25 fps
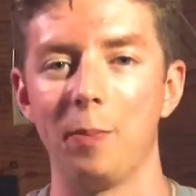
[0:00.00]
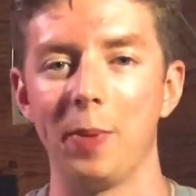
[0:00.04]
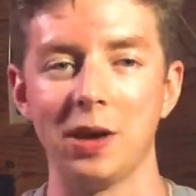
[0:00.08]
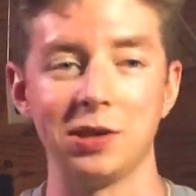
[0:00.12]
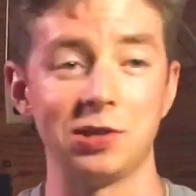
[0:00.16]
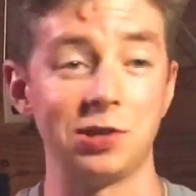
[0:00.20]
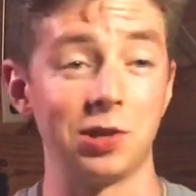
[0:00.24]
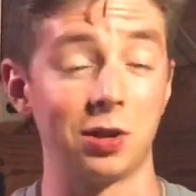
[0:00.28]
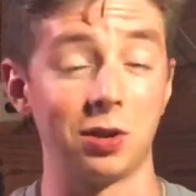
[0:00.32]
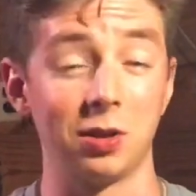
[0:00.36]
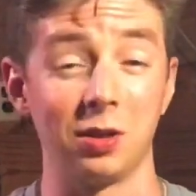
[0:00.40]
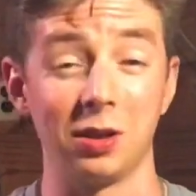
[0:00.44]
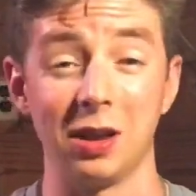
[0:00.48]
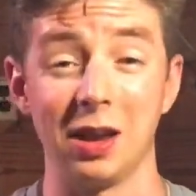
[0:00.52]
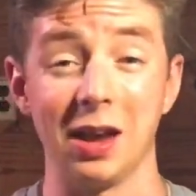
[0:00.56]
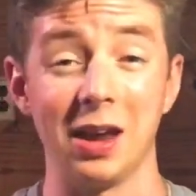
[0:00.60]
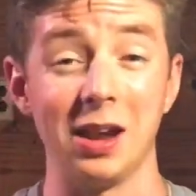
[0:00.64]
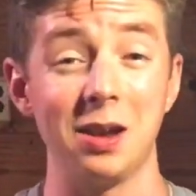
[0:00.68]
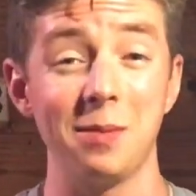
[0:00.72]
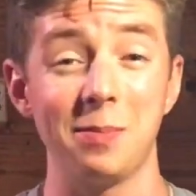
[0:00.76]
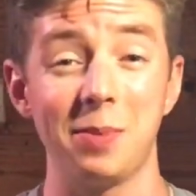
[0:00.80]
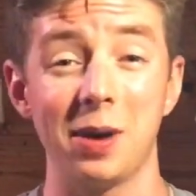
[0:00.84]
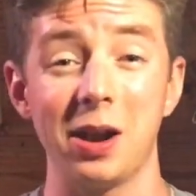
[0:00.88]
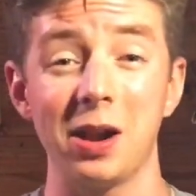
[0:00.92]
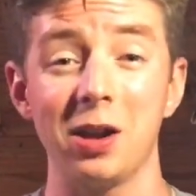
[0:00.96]
basically
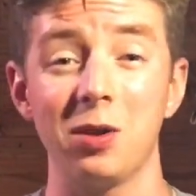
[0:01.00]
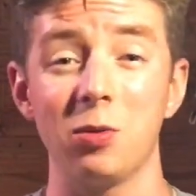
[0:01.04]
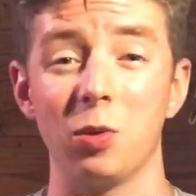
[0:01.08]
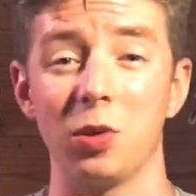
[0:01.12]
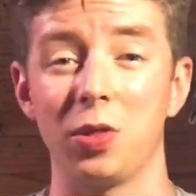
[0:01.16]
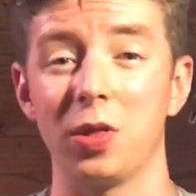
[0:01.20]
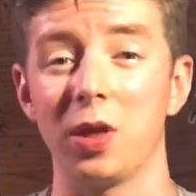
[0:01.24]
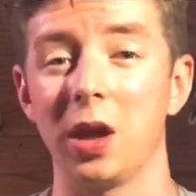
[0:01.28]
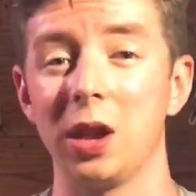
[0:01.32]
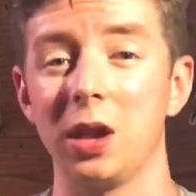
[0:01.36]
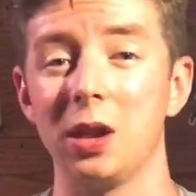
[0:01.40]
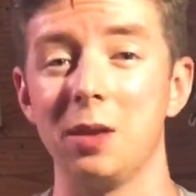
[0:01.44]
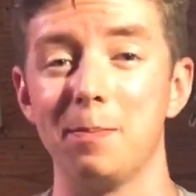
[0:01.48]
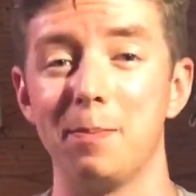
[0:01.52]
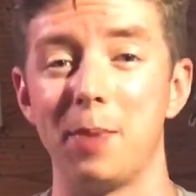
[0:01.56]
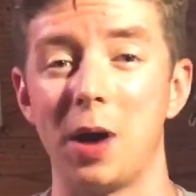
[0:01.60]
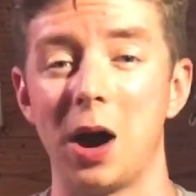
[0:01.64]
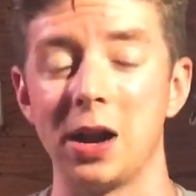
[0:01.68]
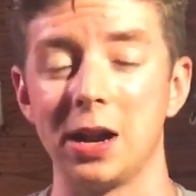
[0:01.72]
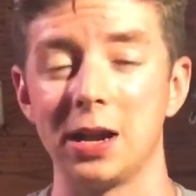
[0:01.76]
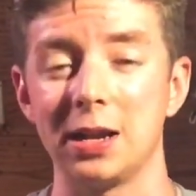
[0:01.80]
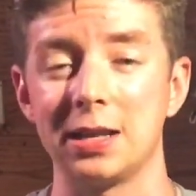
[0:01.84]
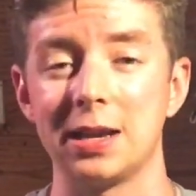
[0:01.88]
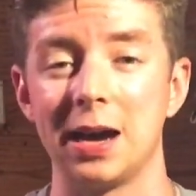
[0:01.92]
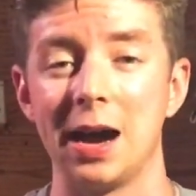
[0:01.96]
anybody with any
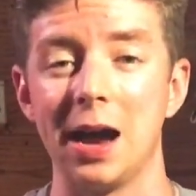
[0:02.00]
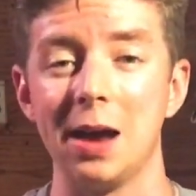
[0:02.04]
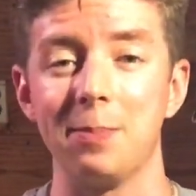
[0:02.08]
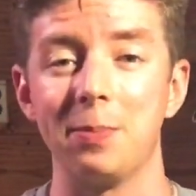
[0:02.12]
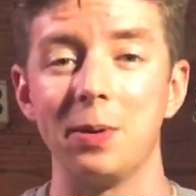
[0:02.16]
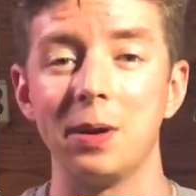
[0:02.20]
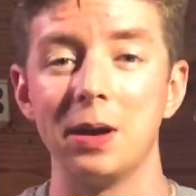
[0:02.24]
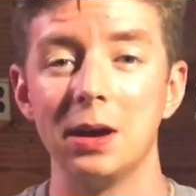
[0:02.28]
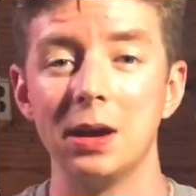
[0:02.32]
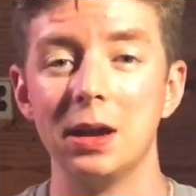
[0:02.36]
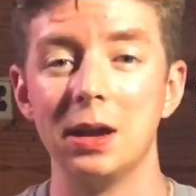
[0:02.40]
body type